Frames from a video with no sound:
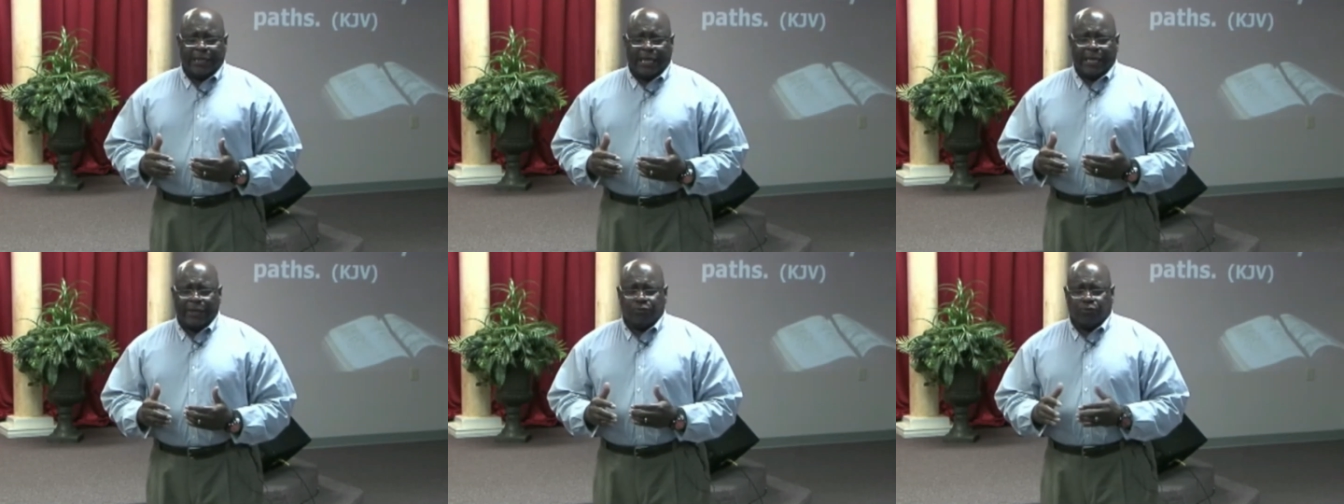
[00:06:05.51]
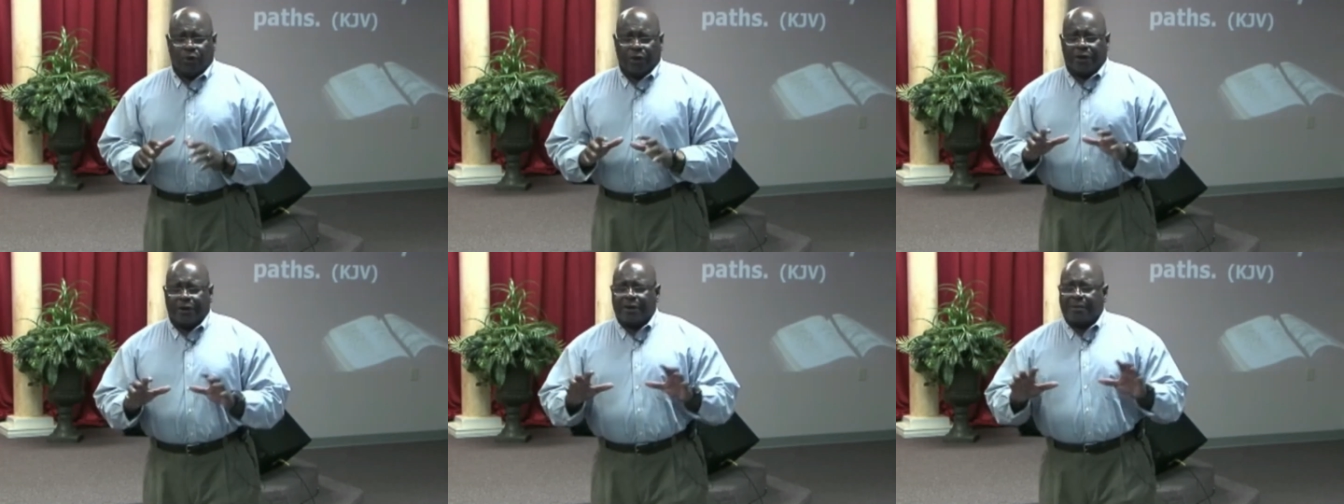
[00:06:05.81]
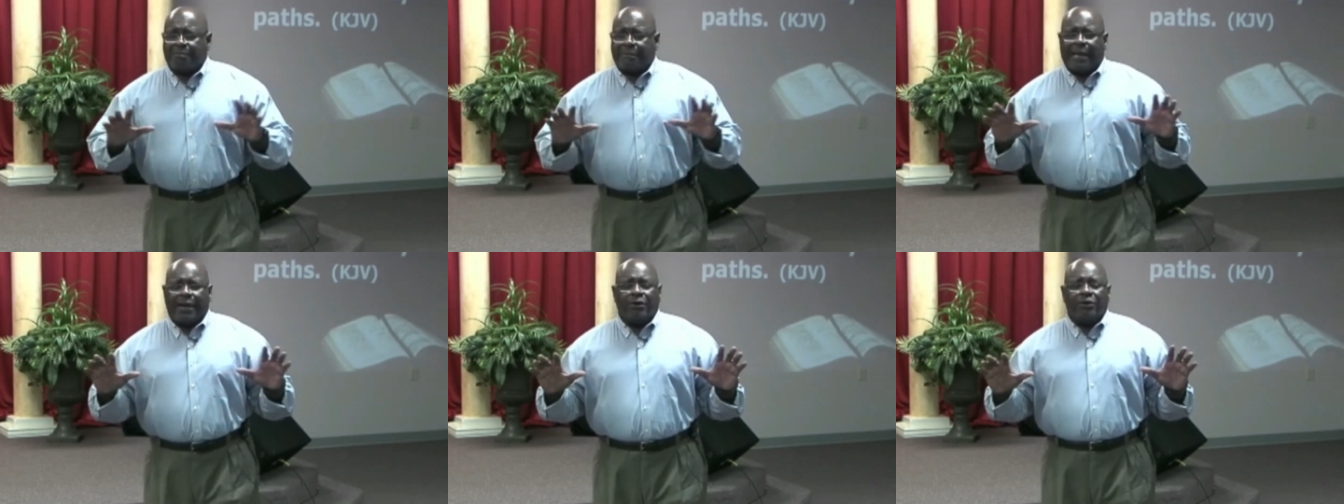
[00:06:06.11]
and what it
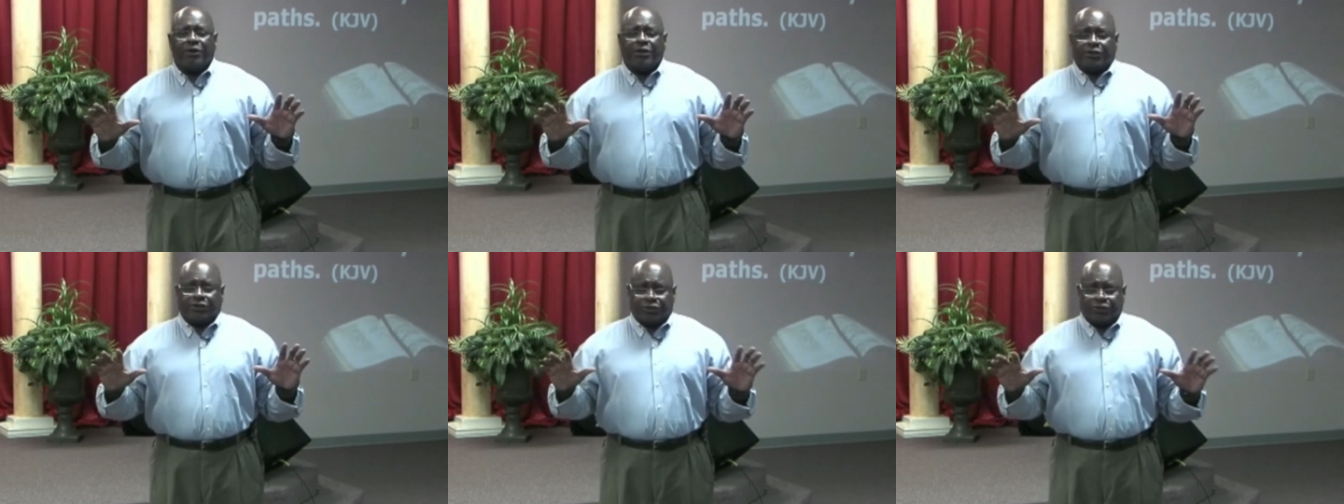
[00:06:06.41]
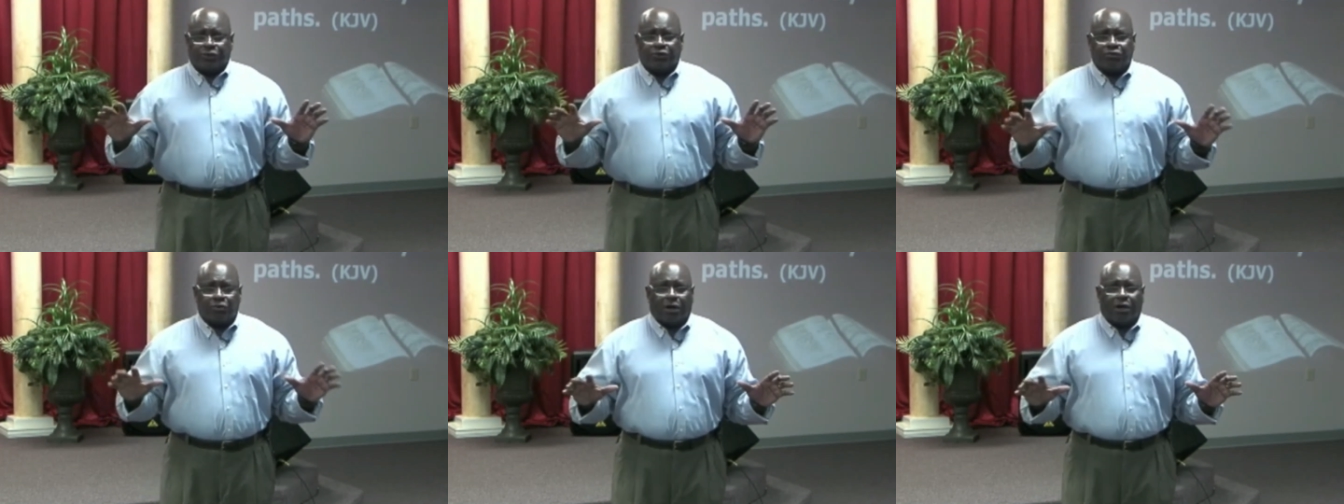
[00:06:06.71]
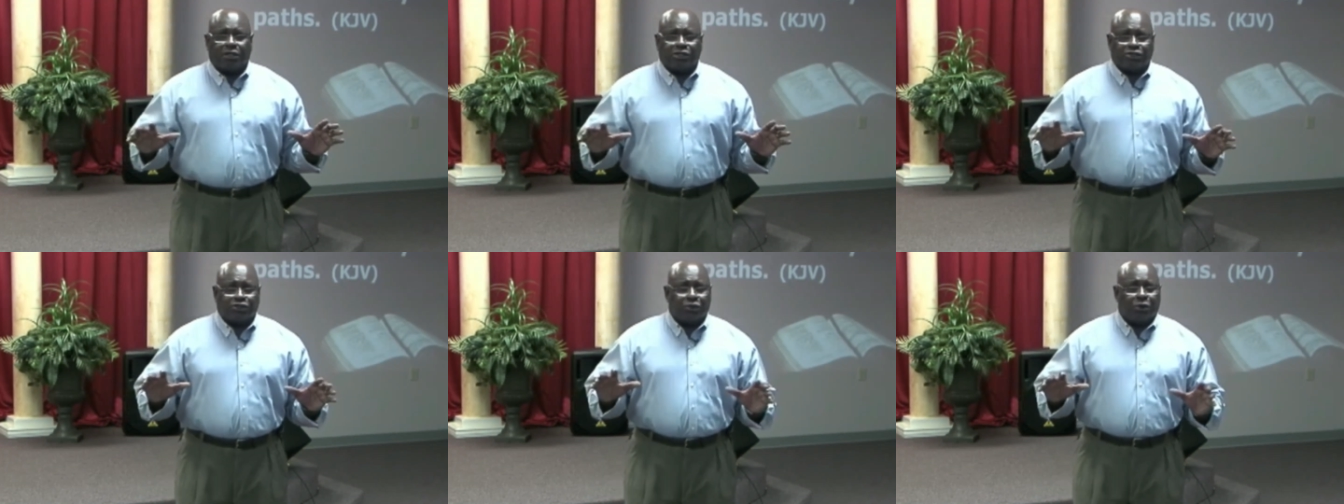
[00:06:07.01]
amounted to
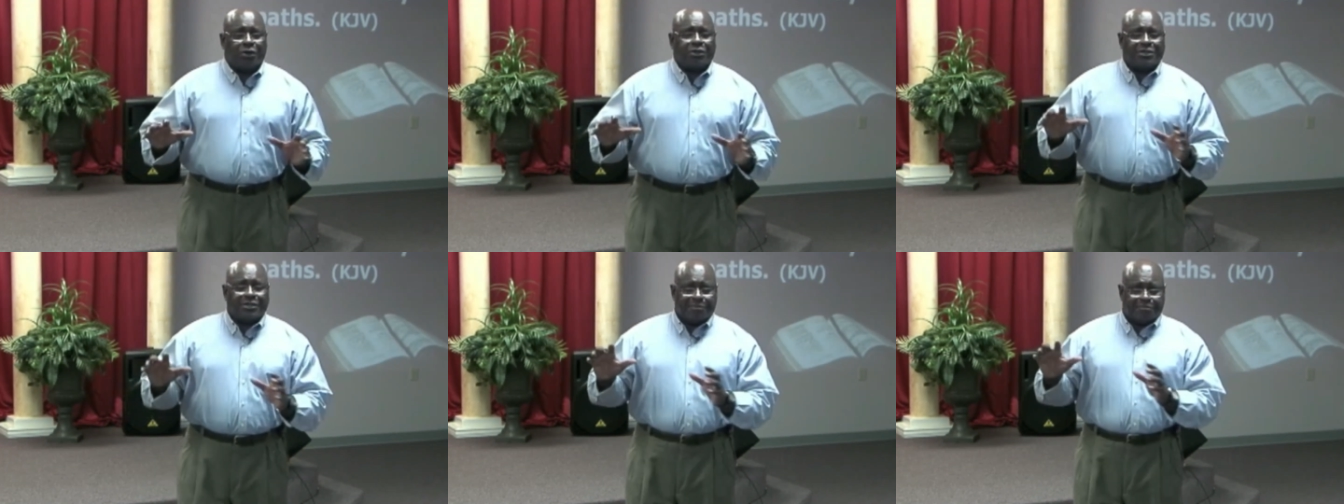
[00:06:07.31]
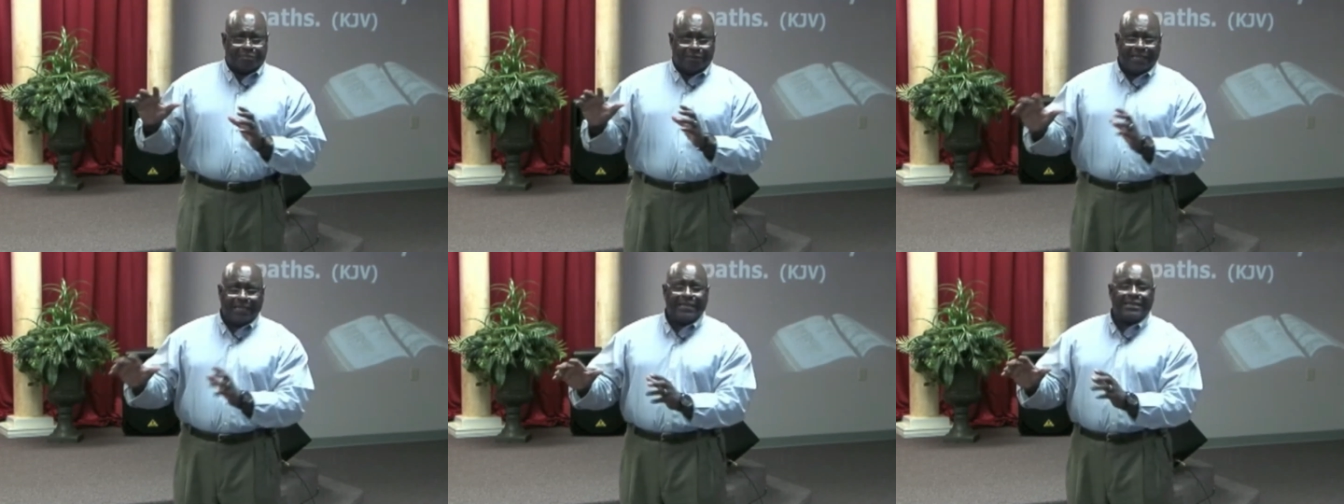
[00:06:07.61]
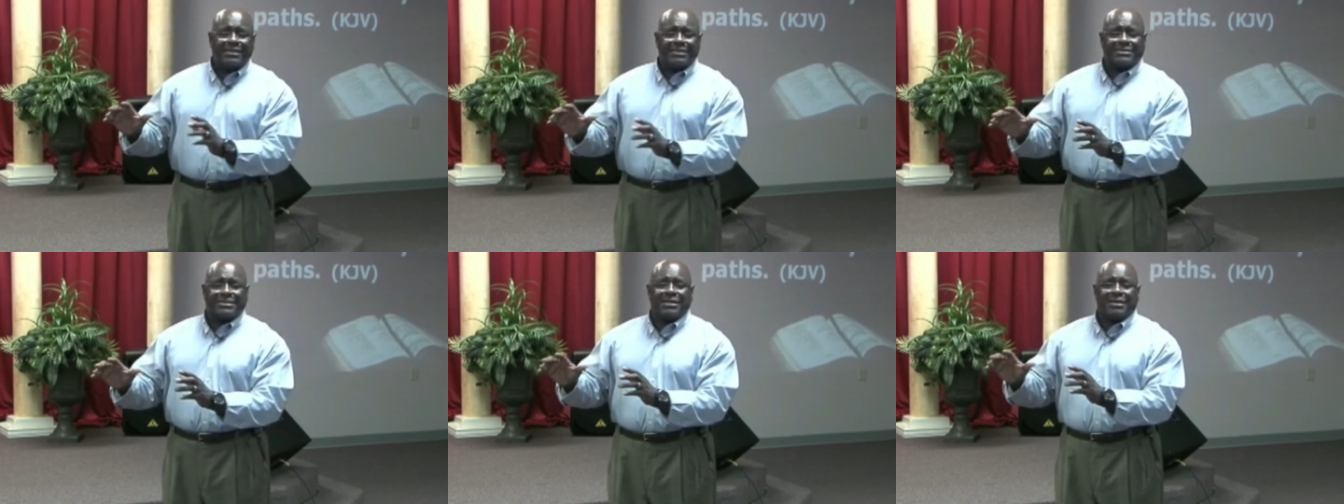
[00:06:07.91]
was your
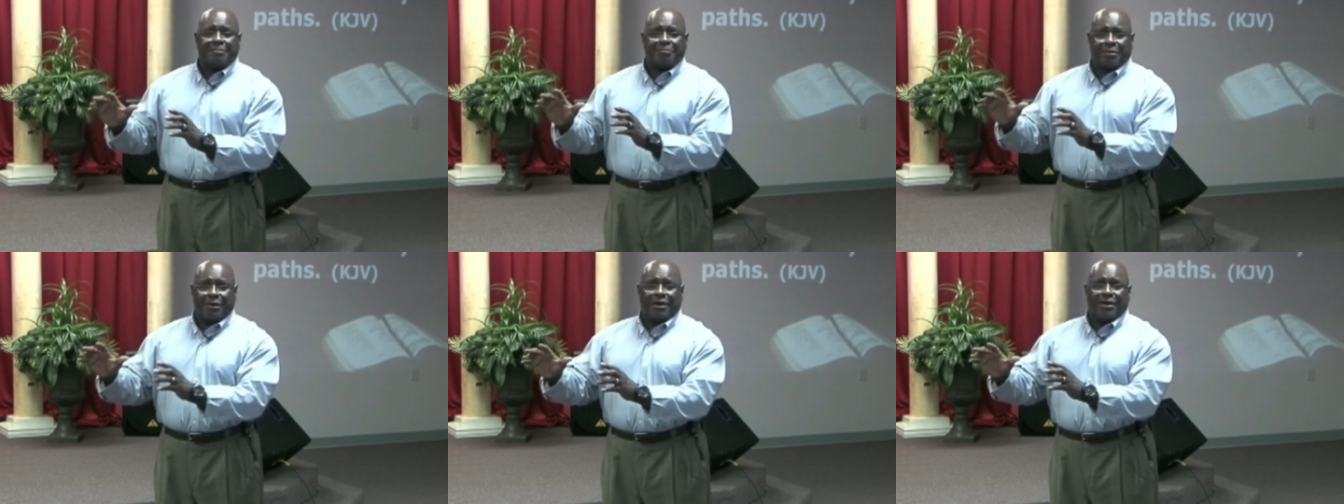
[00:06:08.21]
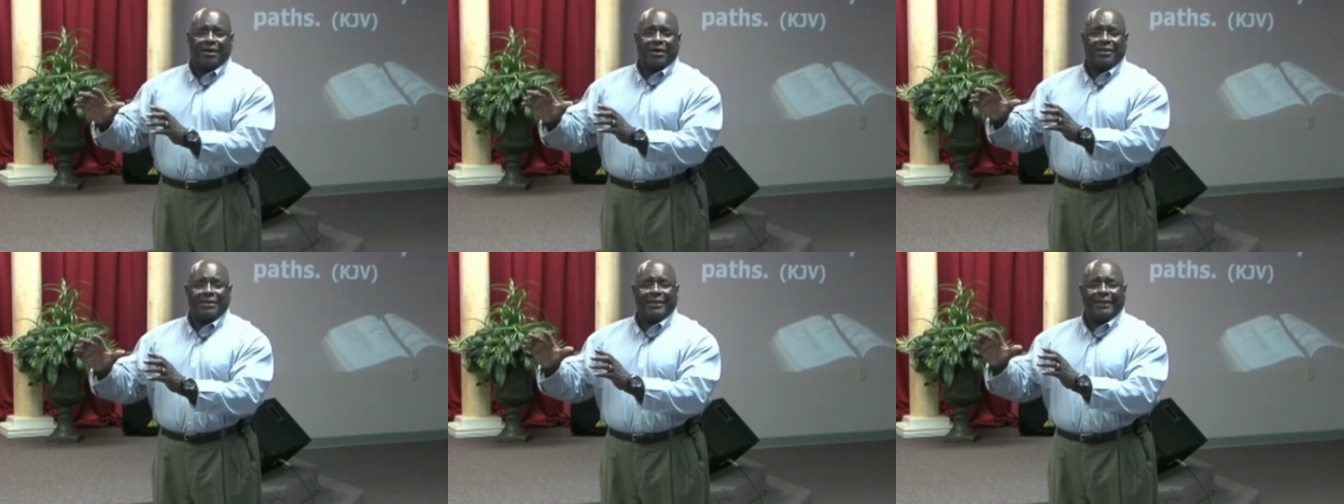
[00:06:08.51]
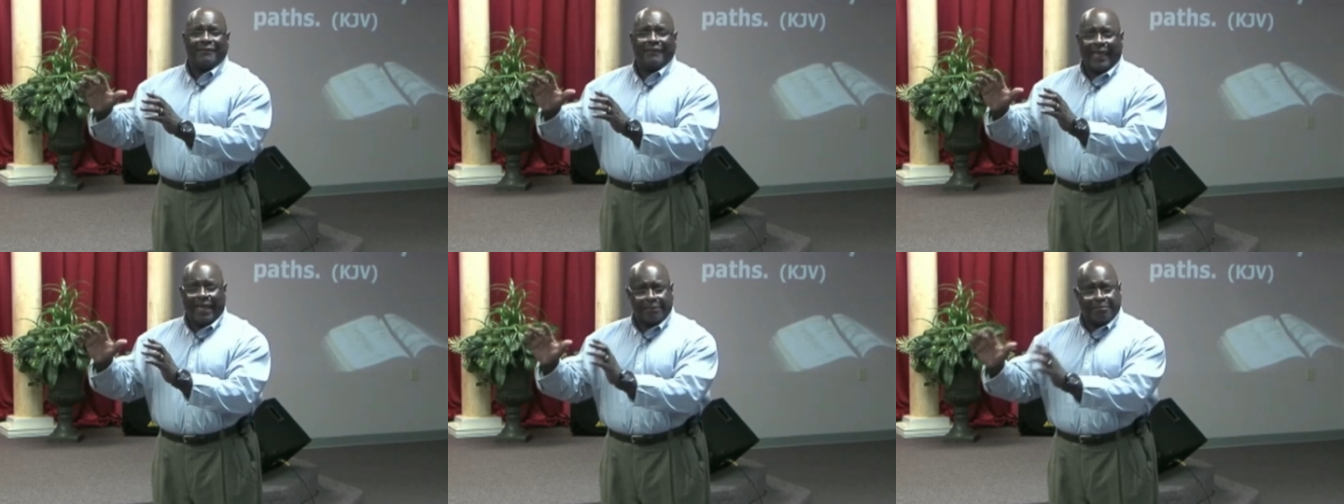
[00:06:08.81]
dependency upon
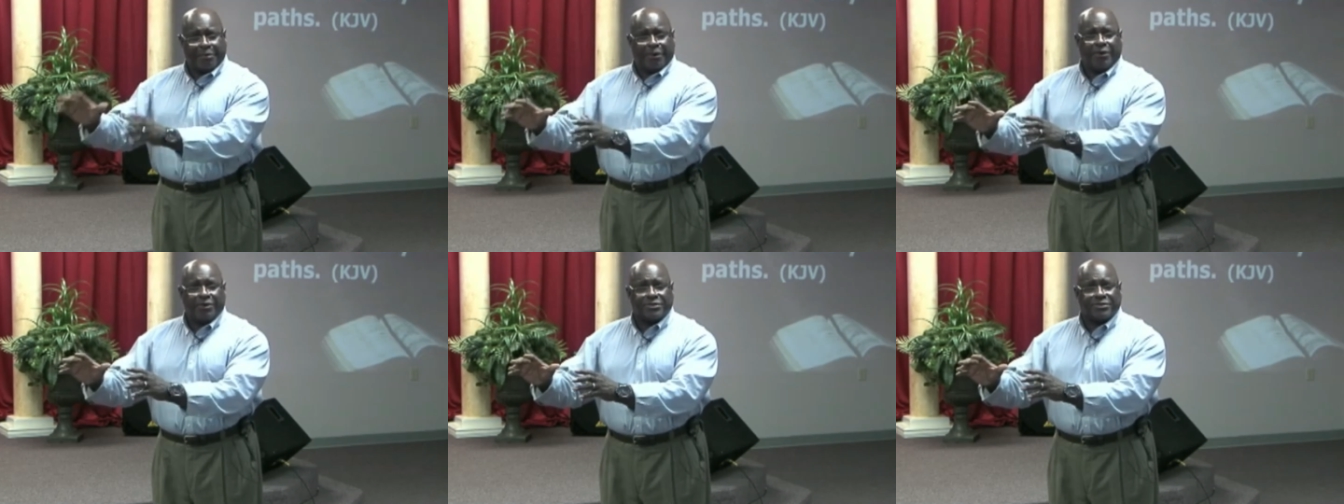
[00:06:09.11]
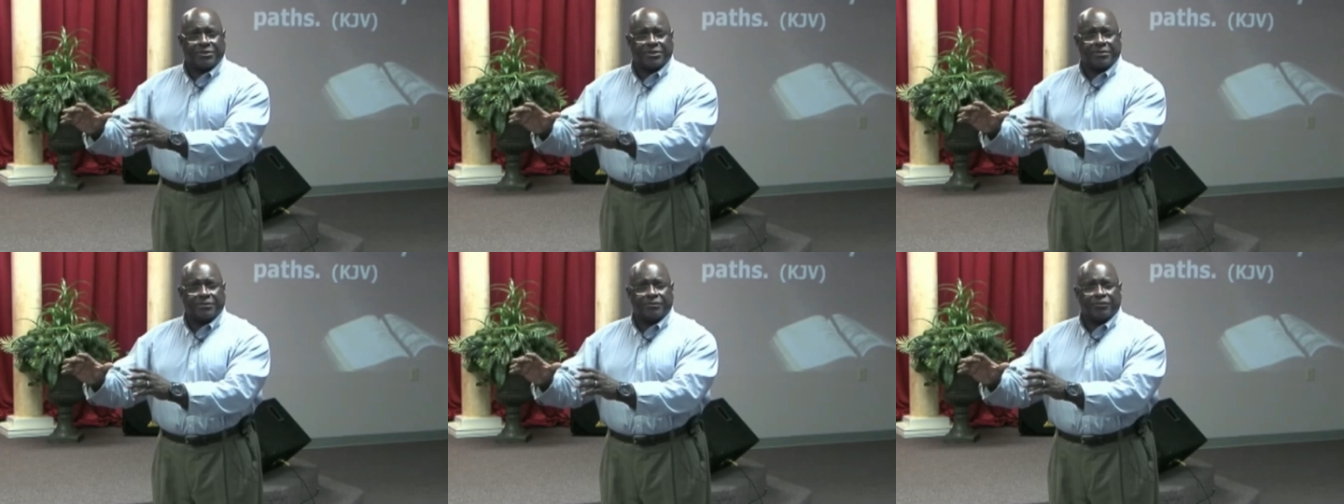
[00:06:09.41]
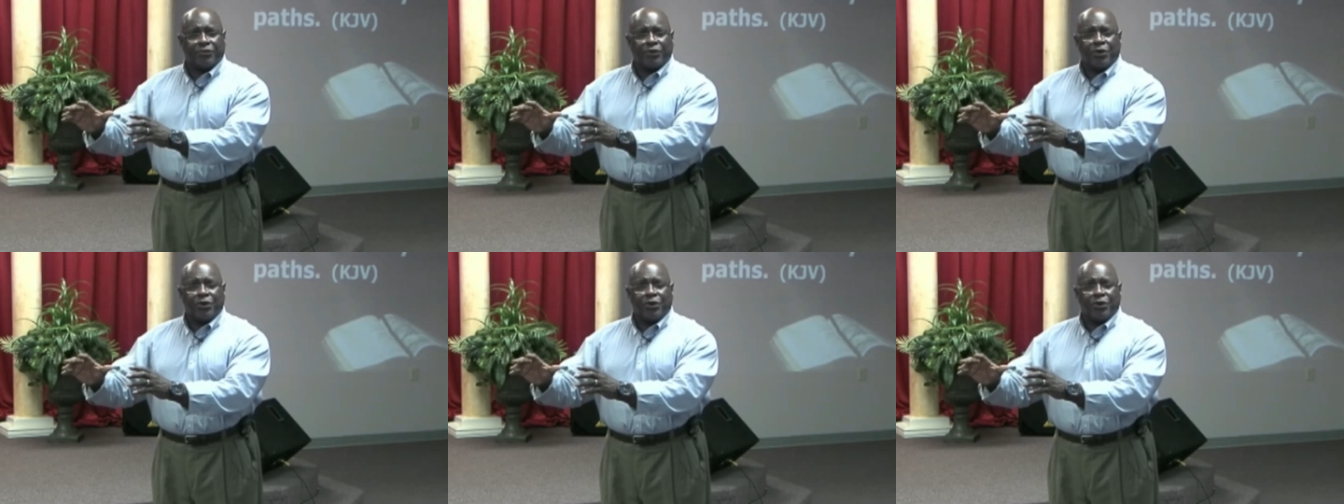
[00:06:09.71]
that person.